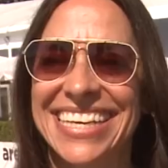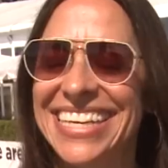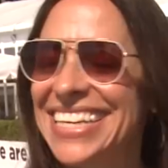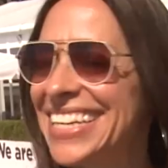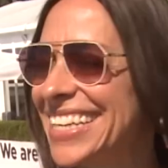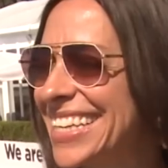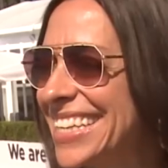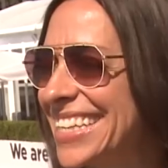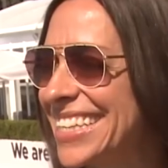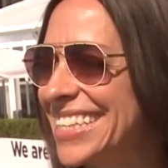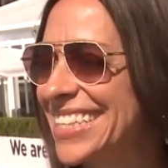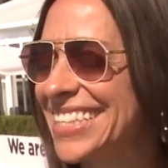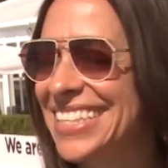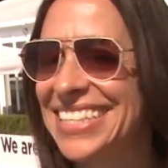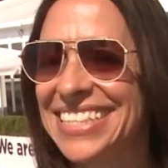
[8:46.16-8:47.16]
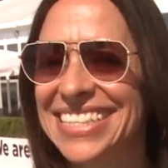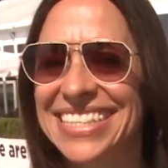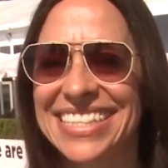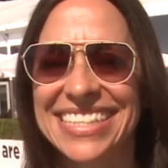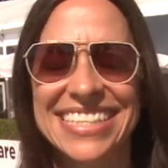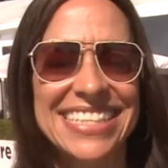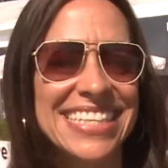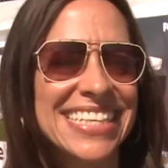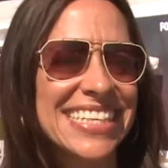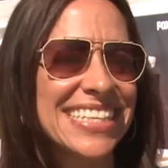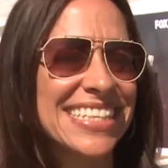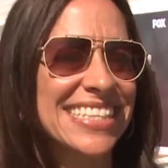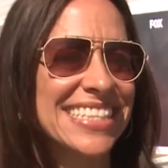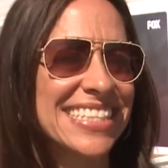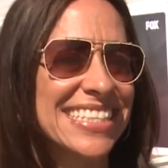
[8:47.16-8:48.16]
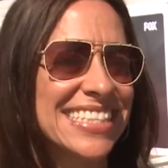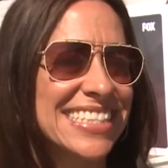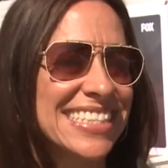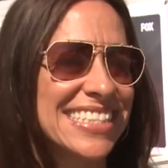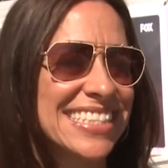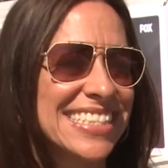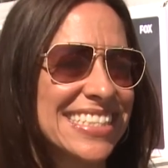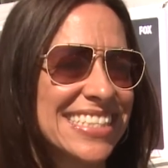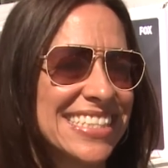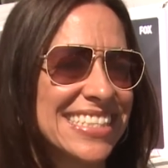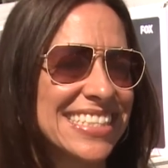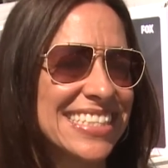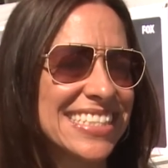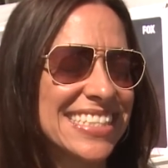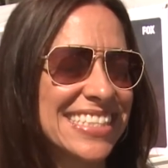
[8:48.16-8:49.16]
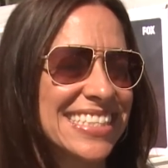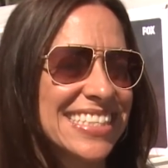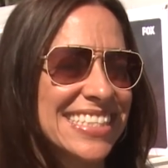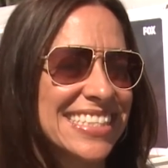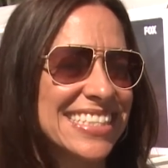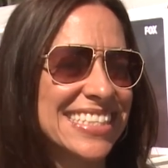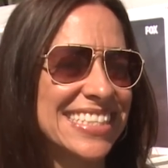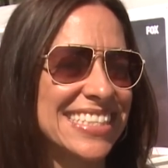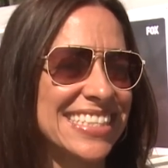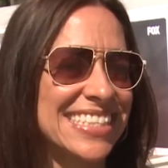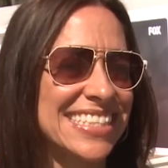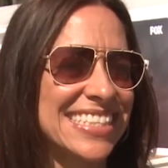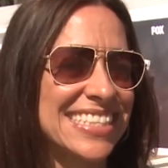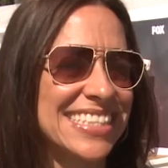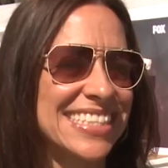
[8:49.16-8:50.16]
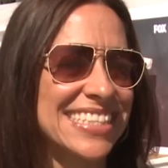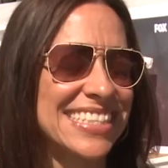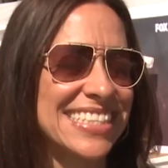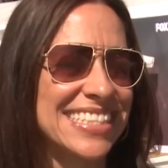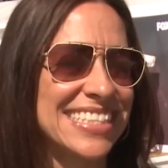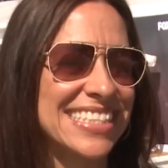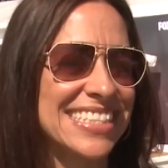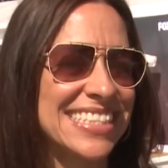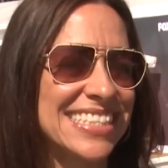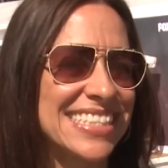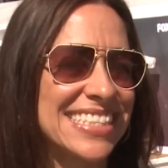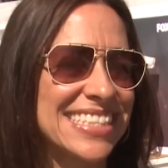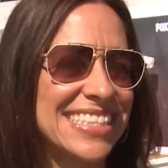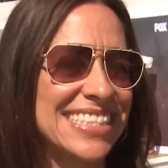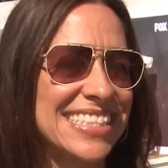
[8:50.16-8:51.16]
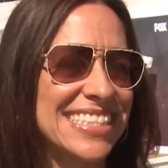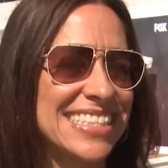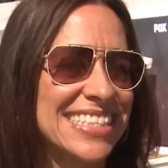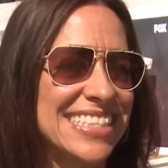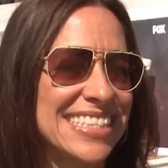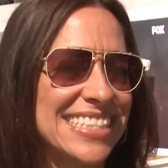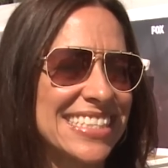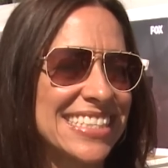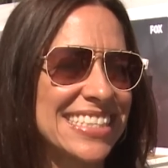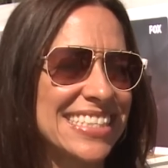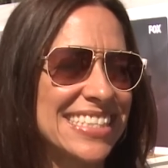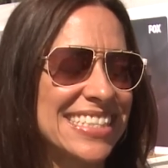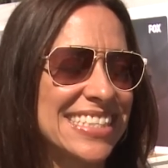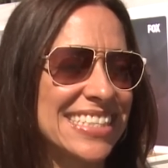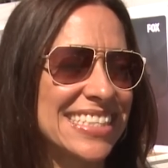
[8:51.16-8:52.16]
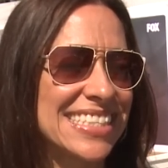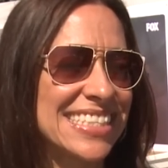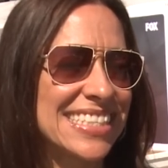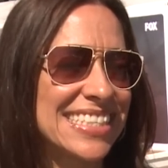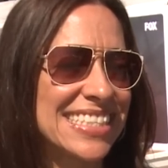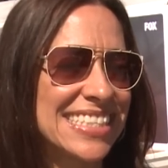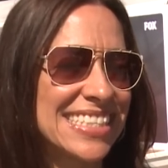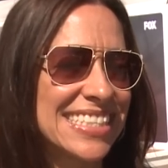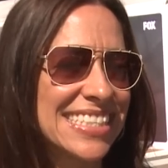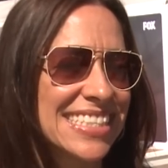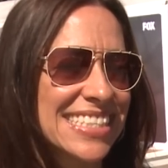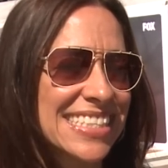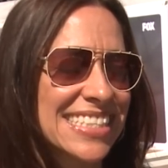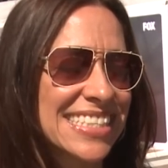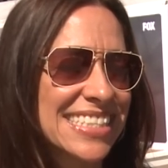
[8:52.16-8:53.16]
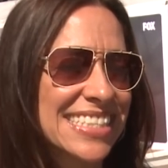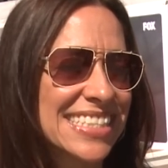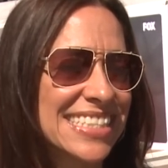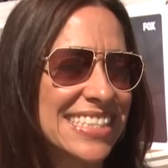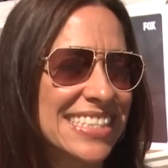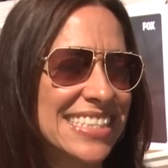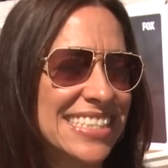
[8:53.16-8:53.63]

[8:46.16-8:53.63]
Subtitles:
The person shown says nothing.